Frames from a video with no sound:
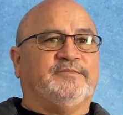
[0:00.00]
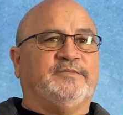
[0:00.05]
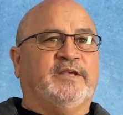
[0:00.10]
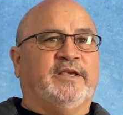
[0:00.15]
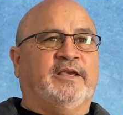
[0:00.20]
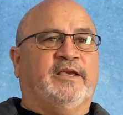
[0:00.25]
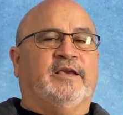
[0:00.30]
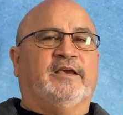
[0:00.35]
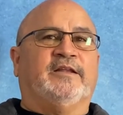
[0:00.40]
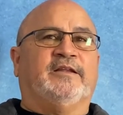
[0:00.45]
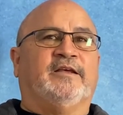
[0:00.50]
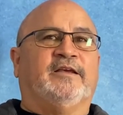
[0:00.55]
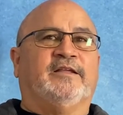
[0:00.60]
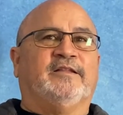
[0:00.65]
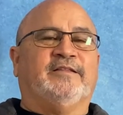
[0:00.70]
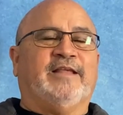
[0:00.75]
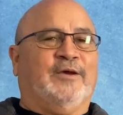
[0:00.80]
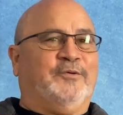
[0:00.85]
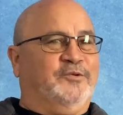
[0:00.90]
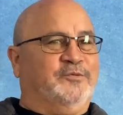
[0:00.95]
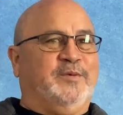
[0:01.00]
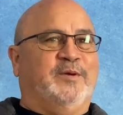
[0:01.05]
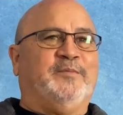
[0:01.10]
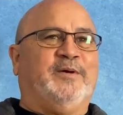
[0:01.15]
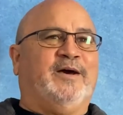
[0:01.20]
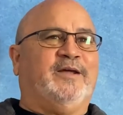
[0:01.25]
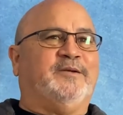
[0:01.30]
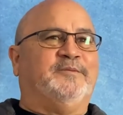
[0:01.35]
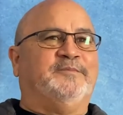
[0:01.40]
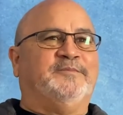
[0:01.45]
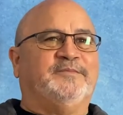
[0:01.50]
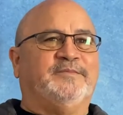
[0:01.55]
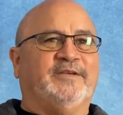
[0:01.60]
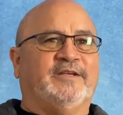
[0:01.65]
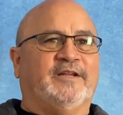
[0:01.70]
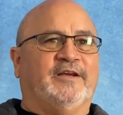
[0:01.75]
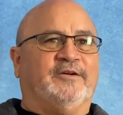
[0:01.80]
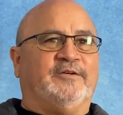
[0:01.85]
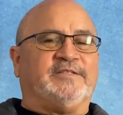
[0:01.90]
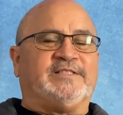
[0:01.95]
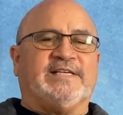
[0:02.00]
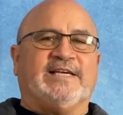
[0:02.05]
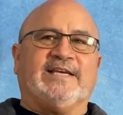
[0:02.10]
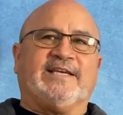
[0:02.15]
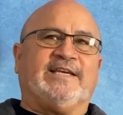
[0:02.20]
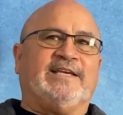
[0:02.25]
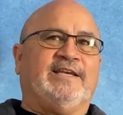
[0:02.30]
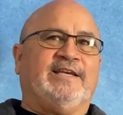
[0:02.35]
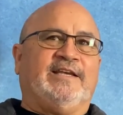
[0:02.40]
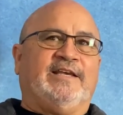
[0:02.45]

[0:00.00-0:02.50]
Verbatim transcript: And that was my bottom. You know, it was like,